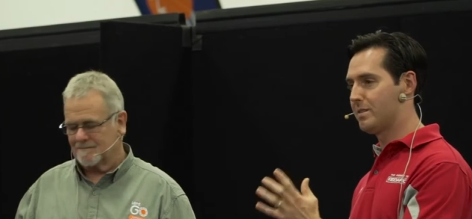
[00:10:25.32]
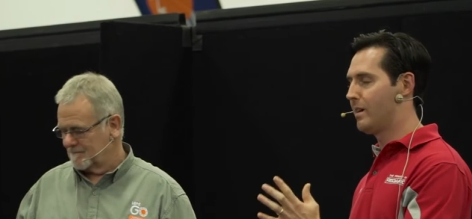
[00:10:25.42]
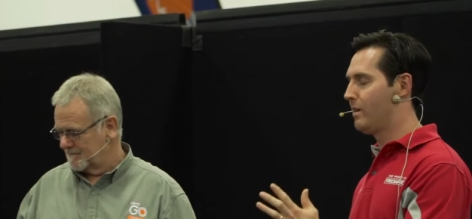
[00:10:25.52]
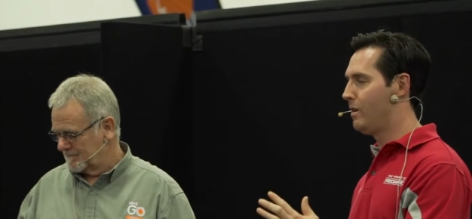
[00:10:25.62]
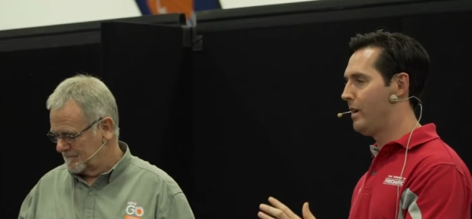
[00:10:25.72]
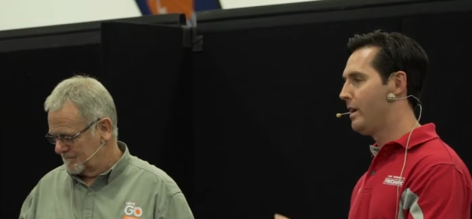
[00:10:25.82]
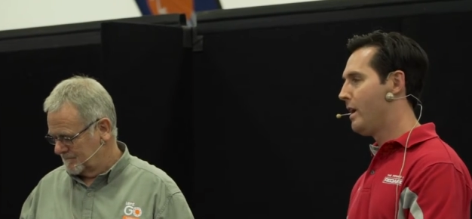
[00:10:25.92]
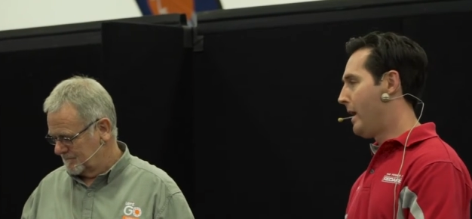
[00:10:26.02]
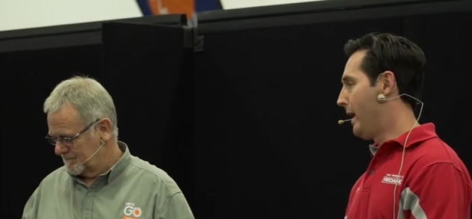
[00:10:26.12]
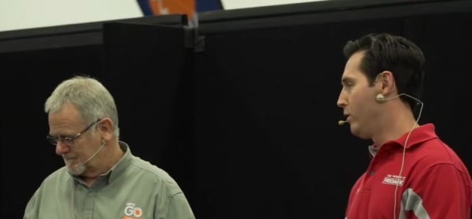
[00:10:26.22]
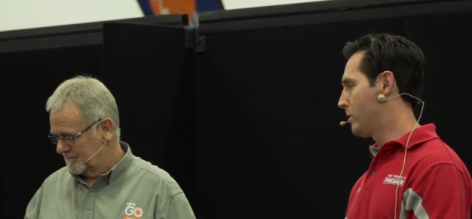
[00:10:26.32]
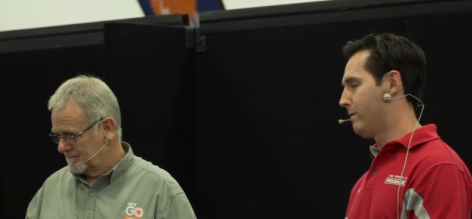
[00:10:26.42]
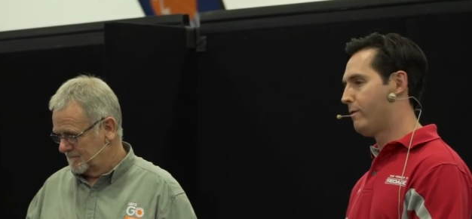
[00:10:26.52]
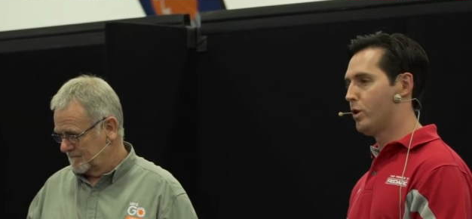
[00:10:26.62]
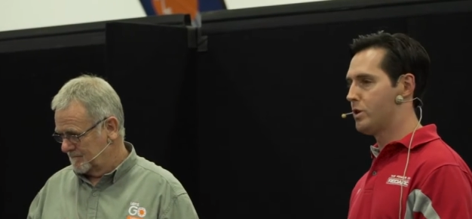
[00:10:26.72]
Speaker 1: sunlight, and look,
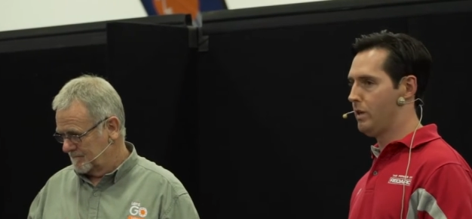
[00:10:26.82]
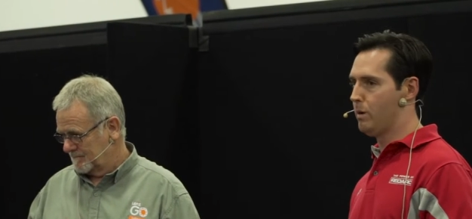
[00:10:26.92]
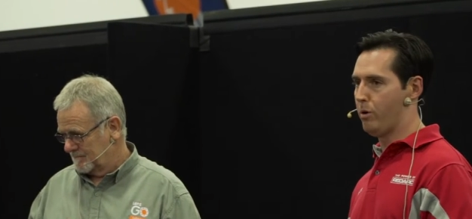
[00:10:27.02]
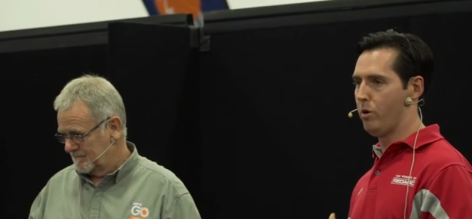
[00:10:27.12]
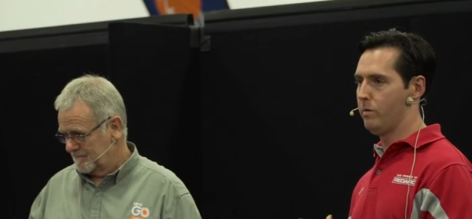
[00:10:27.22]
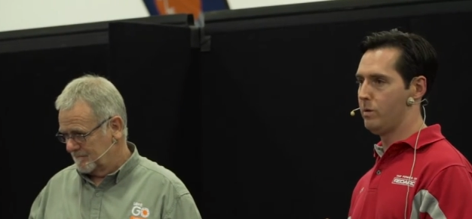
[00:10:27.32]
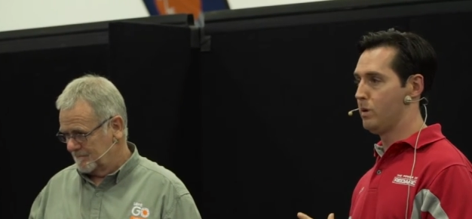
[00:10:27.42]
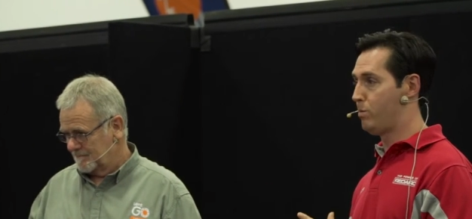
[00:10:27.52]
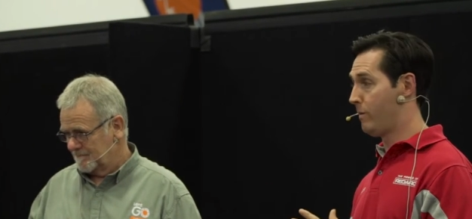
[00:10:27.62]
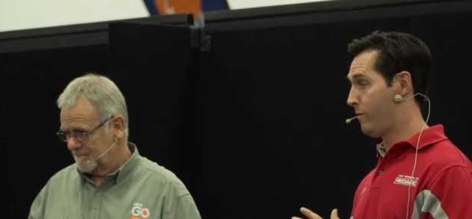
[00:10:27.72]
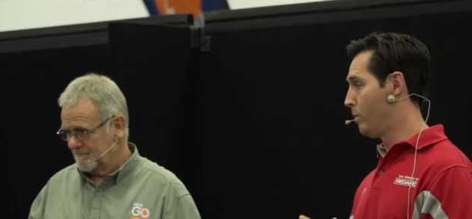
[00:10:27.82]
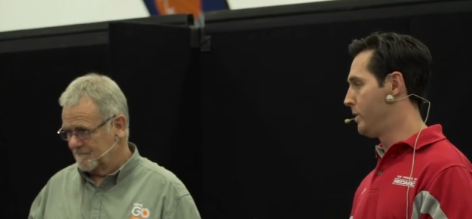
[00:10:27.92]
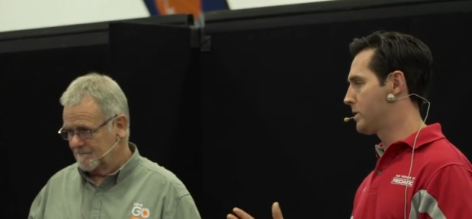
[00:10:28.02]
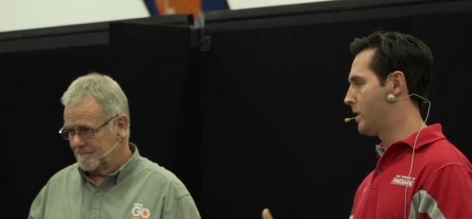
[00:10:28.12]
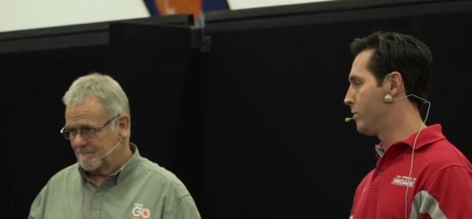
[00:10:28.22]
unfortunately, the
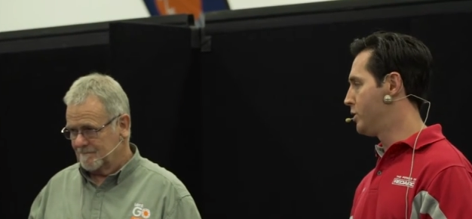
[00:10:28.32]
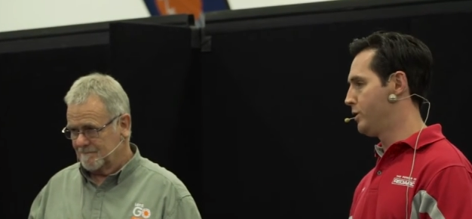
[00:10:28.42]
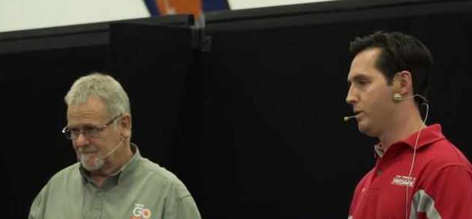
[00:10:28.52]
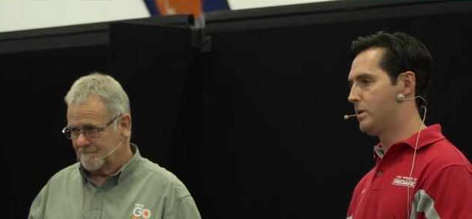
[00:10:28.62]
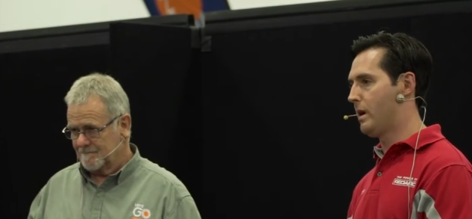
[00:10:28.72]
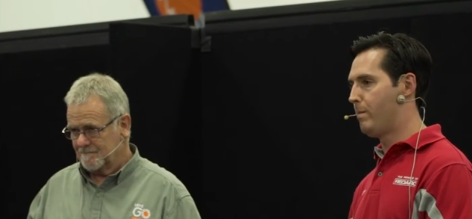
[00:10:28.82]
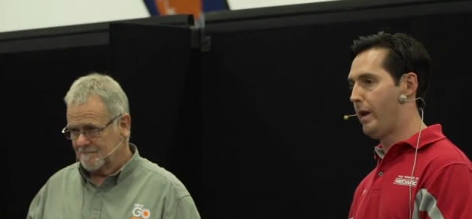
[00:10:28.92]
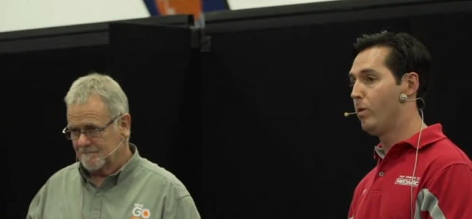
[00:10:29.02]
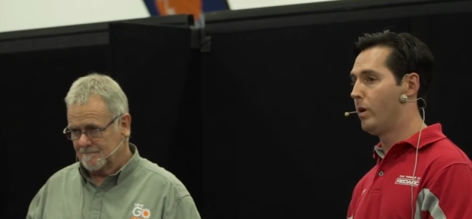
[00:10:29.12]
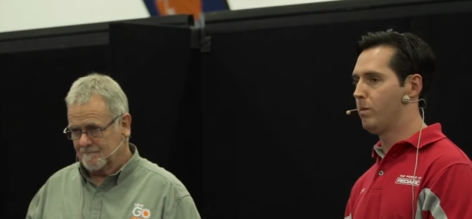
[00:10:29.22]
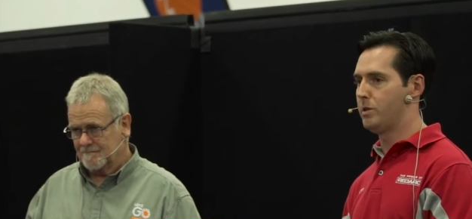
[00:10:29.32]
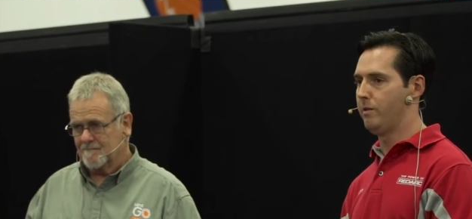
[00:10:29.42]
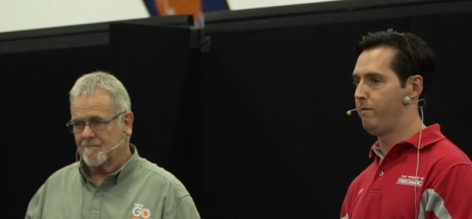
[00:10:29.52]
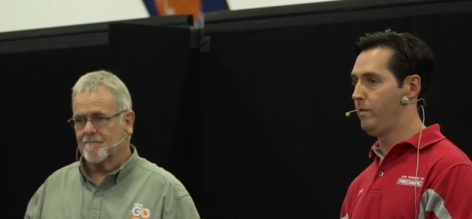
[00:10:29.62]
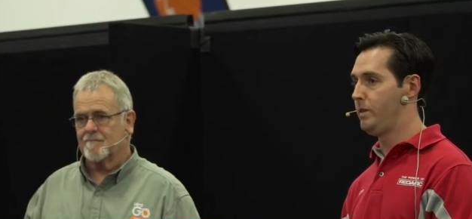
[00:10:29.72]
performance can reduce um, anywhere up to
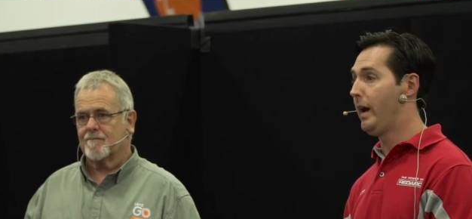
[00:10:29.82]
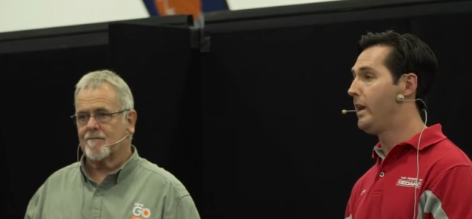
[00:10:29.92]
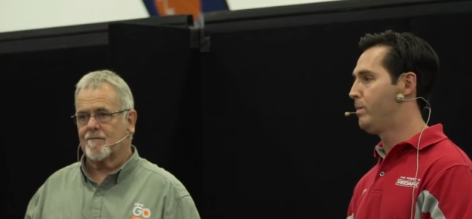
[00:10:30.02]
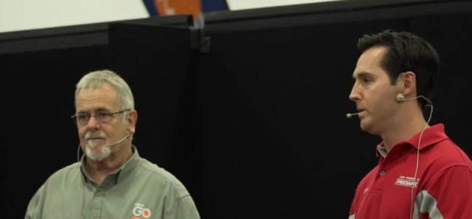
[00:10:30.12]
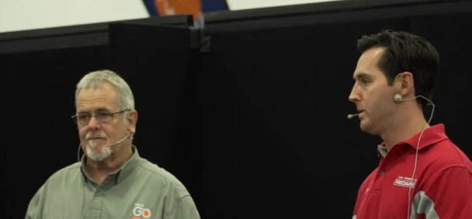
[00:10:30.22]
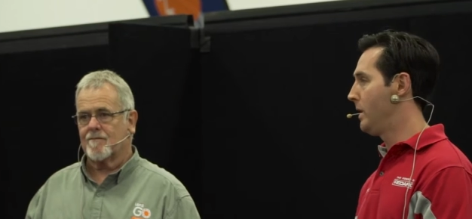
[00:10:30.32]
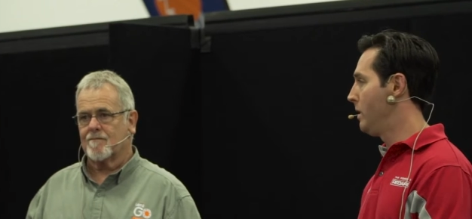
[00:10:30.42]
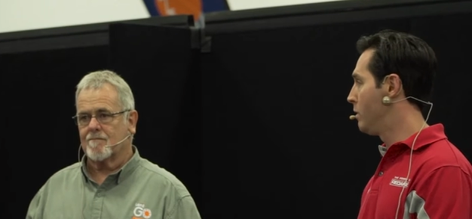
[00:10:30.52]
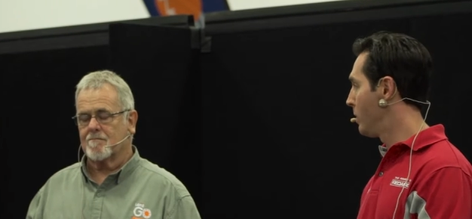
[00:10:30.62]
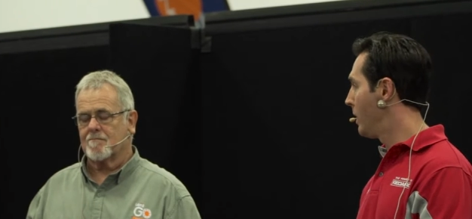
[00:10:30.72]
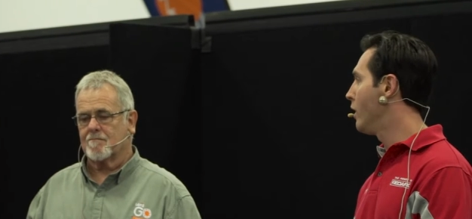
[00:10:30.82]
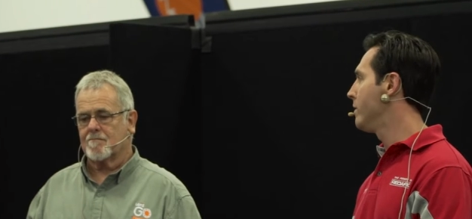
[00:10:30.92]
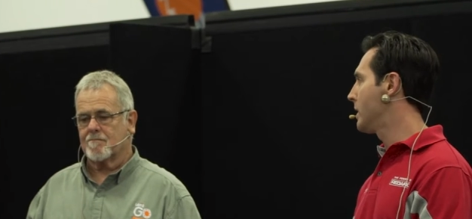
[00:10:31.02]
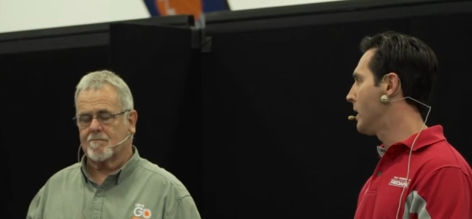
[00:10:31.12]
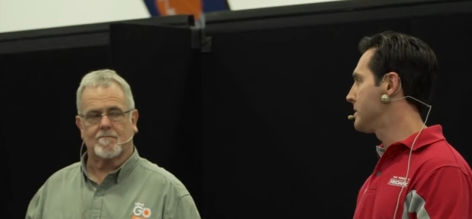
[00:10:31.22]
50, 80 percent in a really
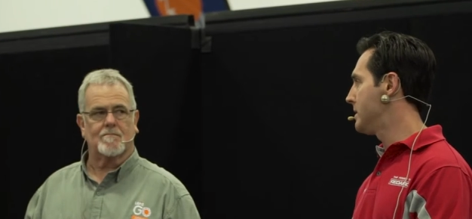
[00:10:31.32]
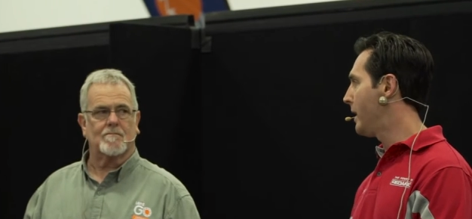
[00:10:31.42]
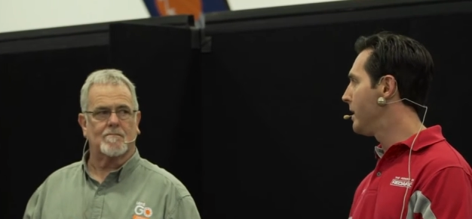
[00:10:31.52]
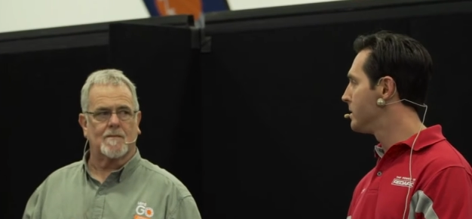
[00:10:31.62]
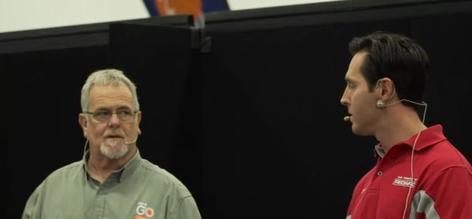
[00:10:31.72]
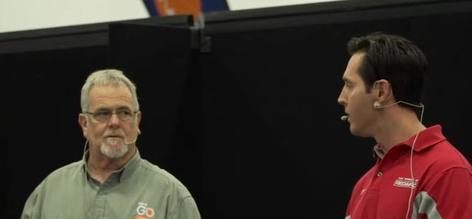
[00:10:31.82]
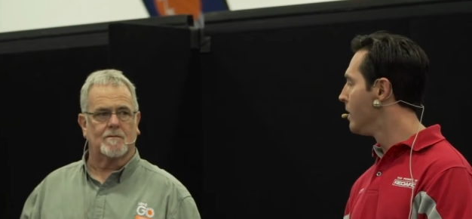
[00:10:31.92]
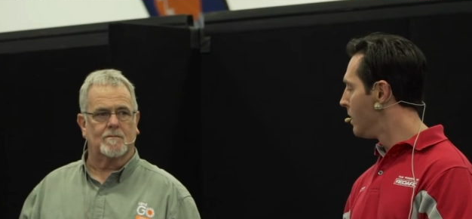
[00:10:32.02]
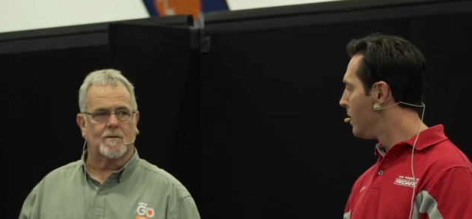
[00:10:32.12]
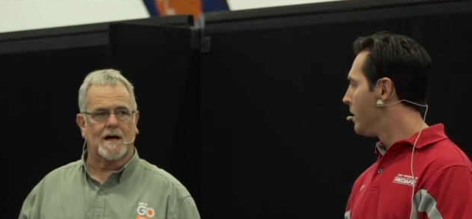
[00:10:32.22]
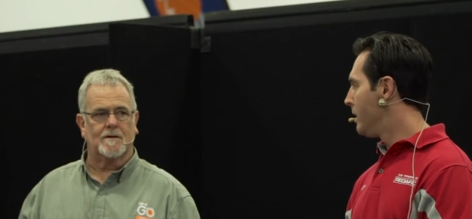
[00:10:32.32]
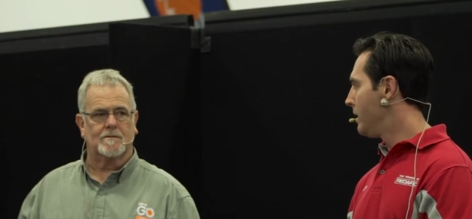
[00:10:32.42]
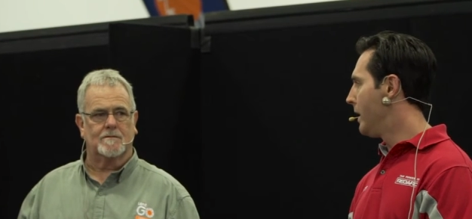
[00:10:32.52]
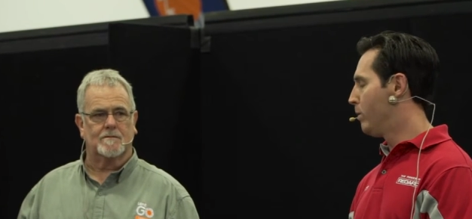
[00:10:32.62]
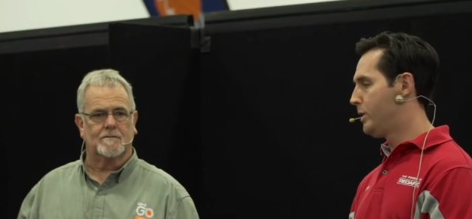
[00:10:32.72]
overcast day. So wow.
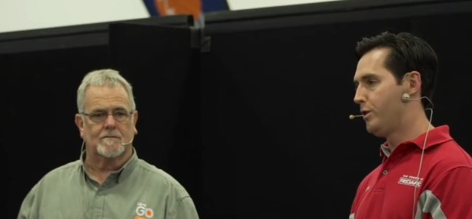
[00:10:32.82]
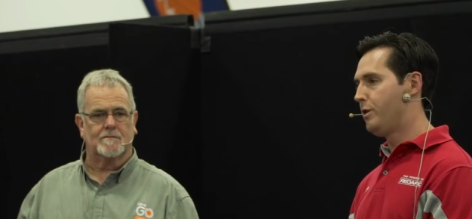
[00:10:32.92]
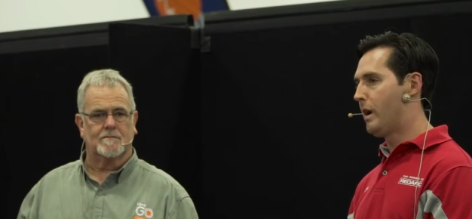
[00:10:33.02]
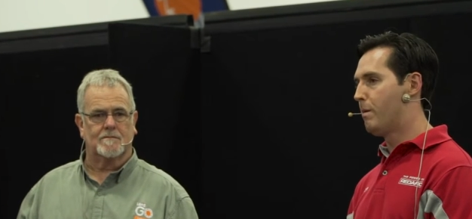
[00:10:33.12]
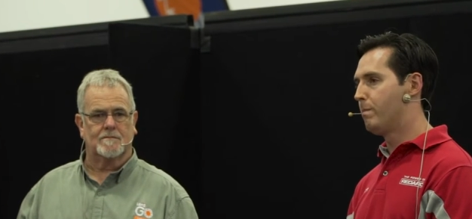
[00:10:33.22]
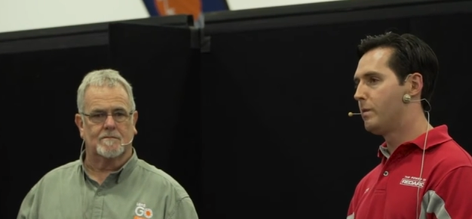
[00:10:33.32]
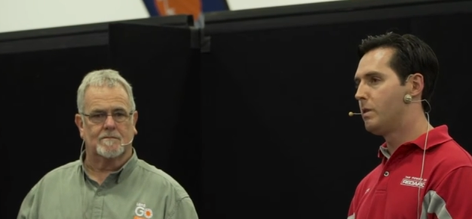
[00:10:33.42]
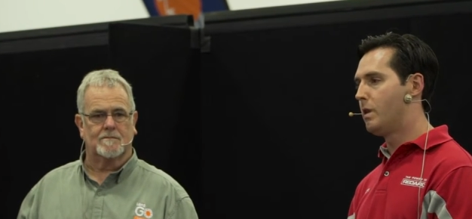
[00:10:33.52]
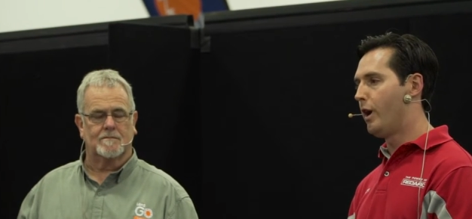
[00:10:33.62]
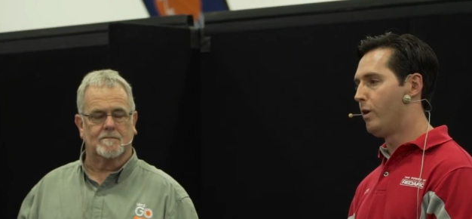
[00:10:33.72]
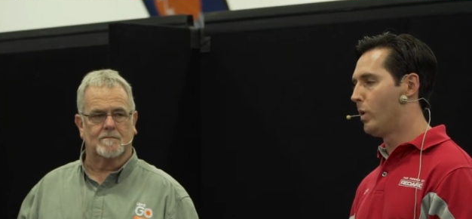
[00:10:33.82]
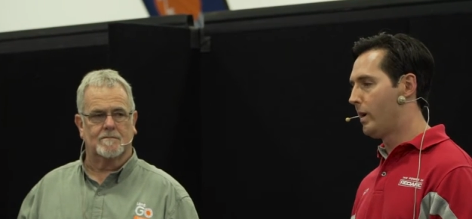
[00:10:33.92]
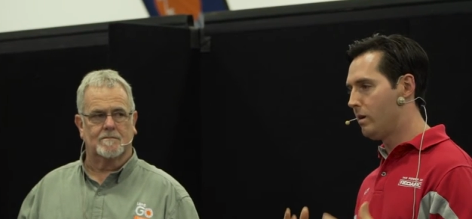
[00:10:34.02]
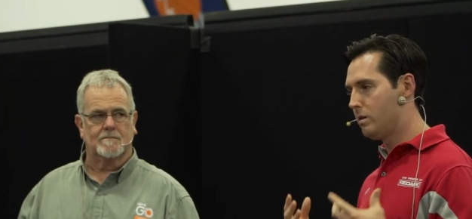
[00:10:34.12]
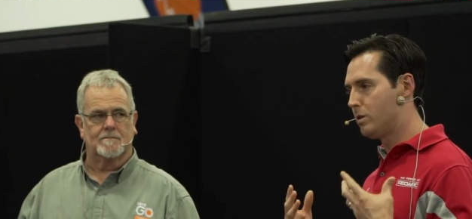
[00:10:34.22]
Yeah, we do. Um, the only
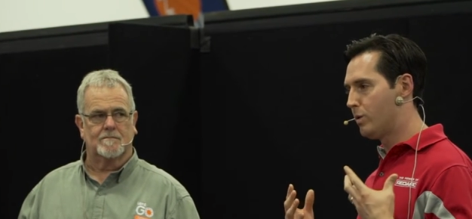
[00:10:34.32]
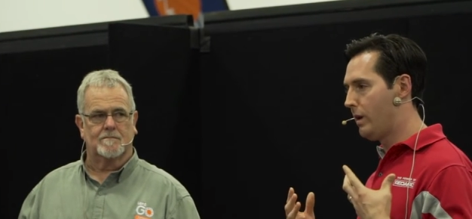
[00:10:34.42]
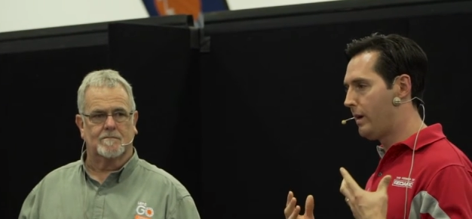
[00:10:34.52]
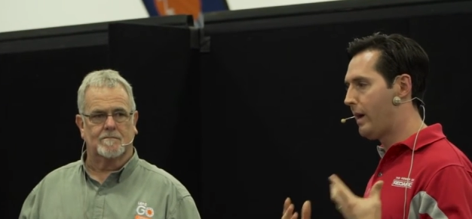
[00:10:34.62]
way to really